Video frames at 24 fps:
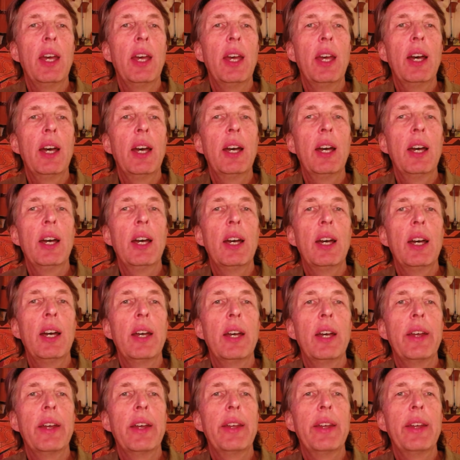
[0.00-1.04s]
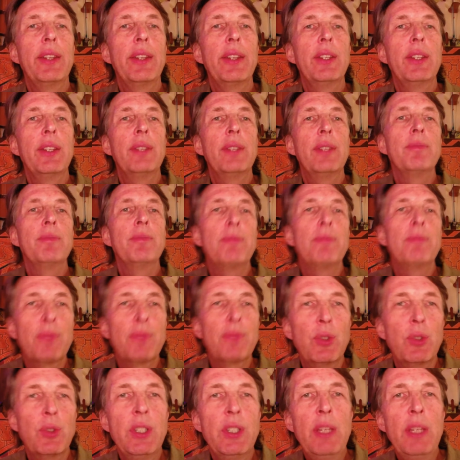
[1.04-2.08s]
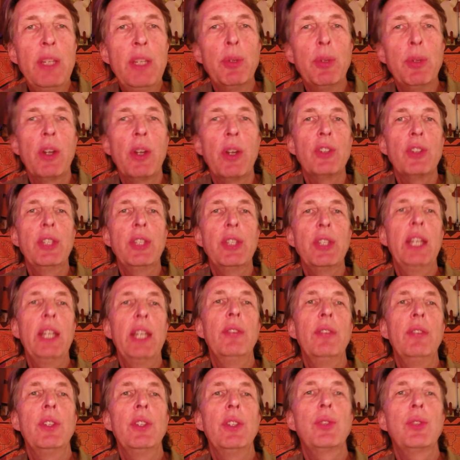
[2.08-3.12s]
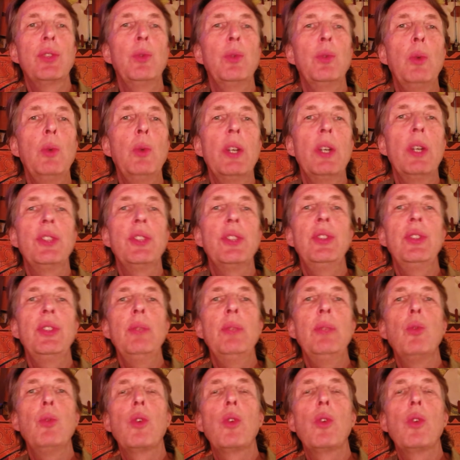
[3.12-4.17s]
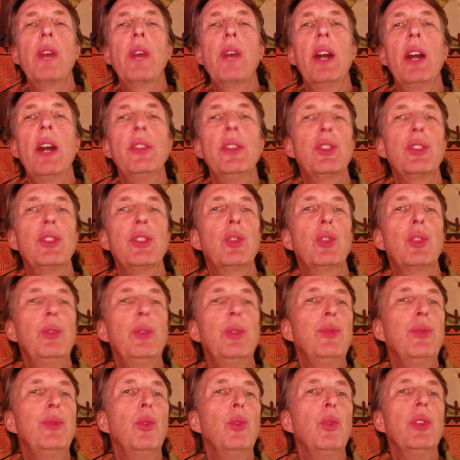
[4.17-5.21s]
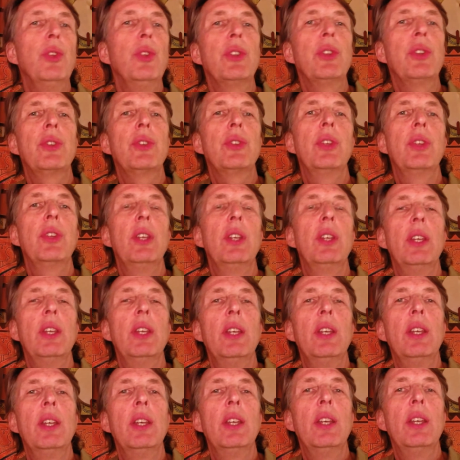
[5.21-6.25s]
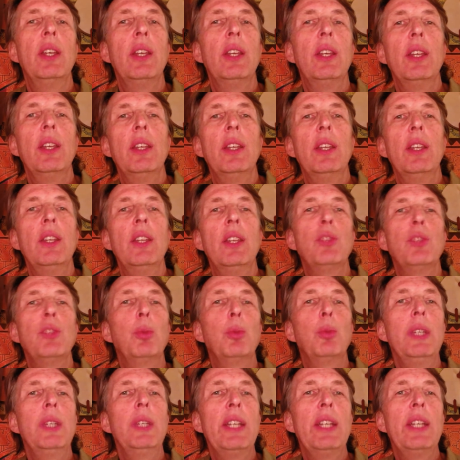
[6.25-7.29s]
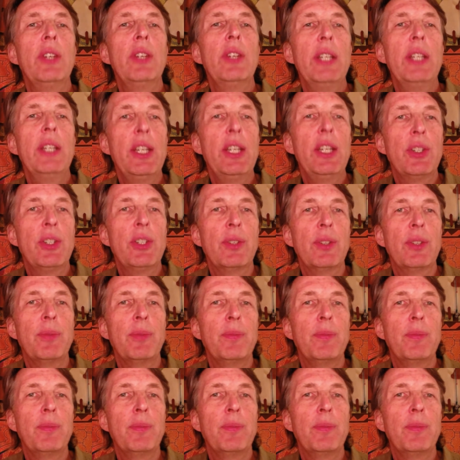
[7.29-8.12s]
So to deepen our understanding of this, we want to see more of how this threefoldness is played out in nature.